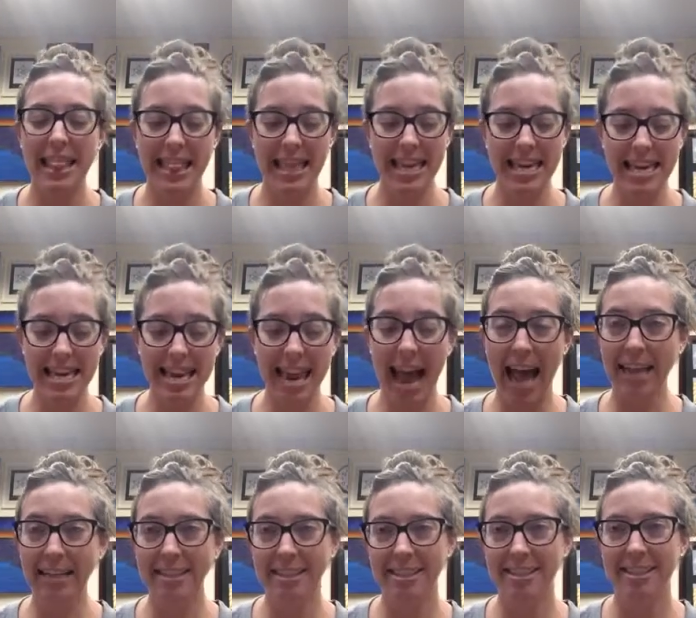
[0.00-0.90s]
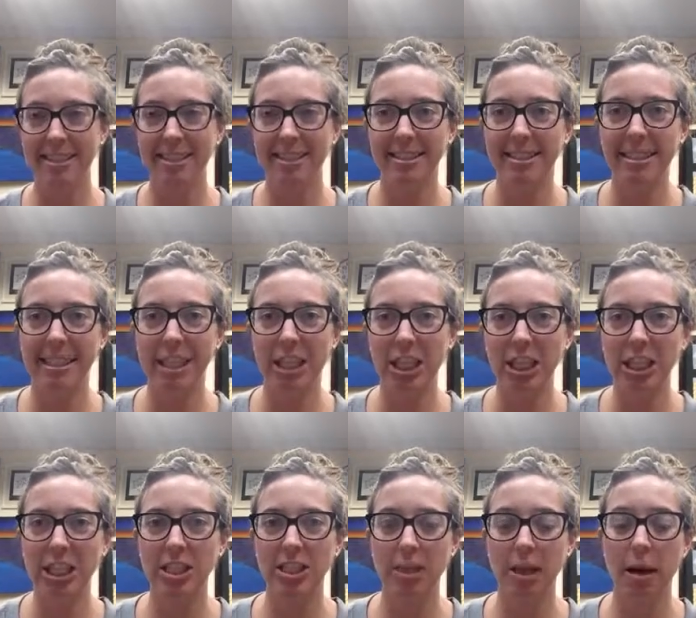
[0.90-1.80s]
the next
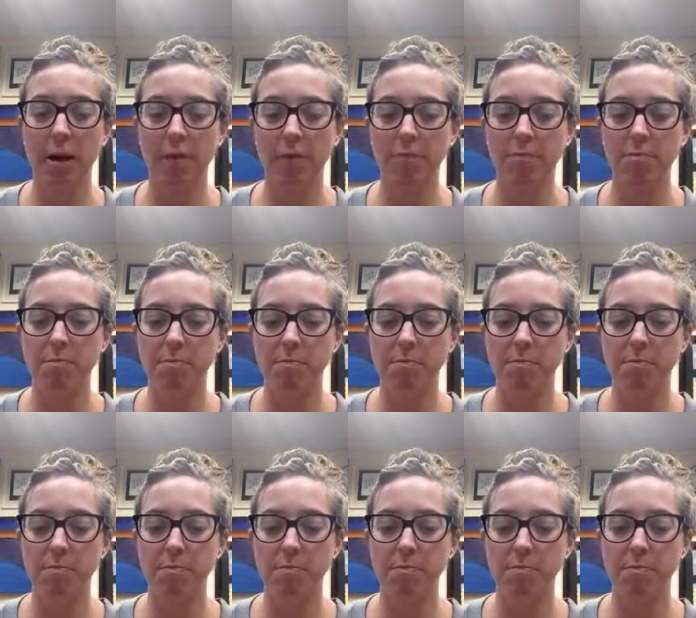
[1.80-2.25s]
series of